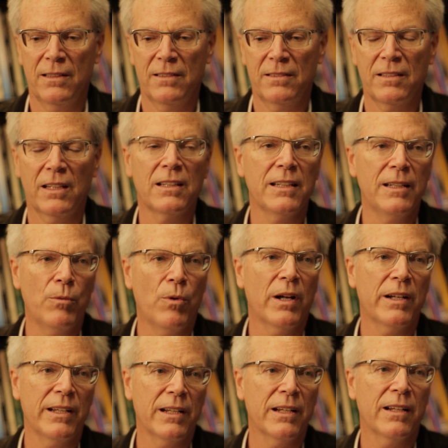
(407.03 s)
suddenly
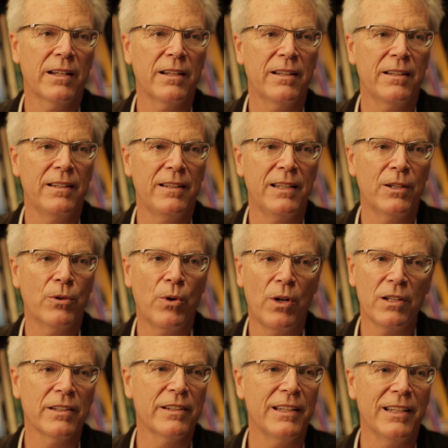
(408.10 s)
wanting
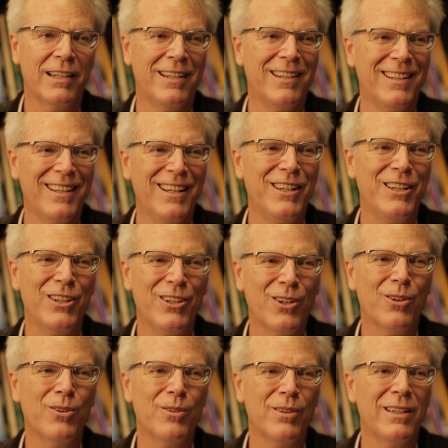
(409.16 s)
equality,
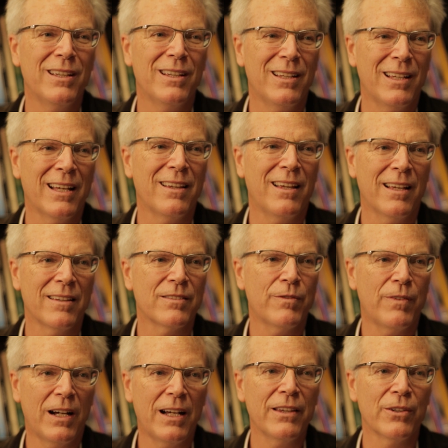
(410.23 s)
as
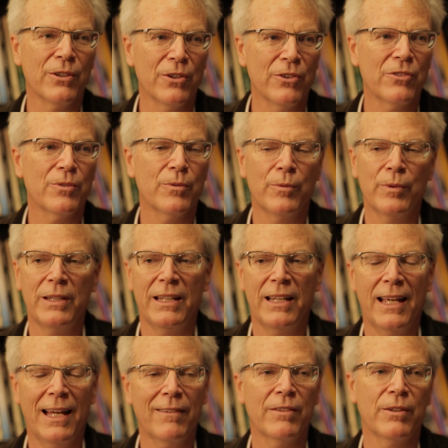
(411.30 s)
fathers when they
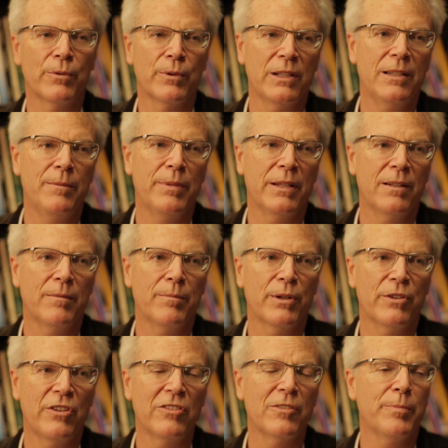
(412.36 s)
haven't really been
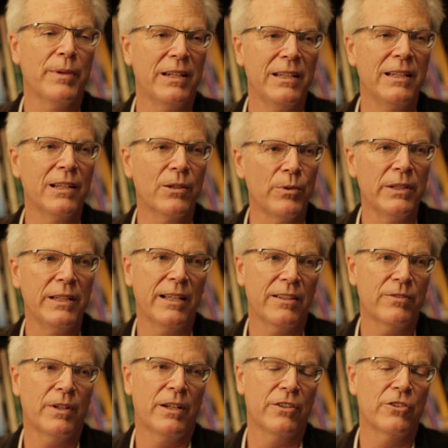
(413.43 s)
participating equally as
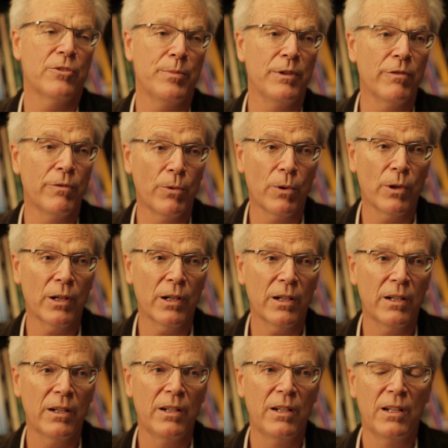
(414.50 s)
fathers before.
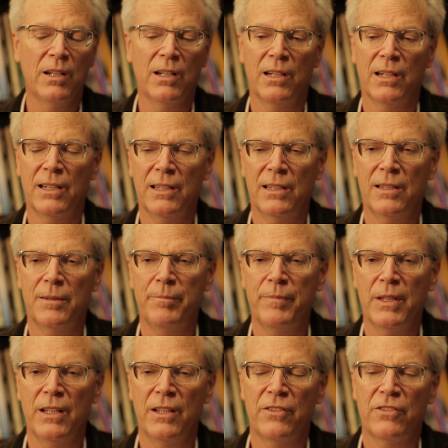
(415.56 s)

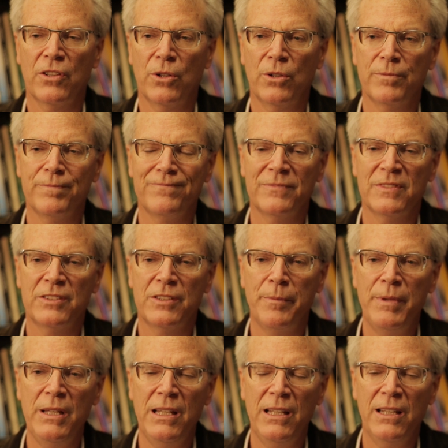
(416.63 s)
So to
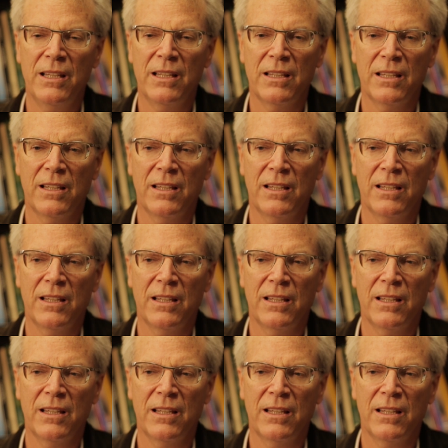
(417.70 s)
me,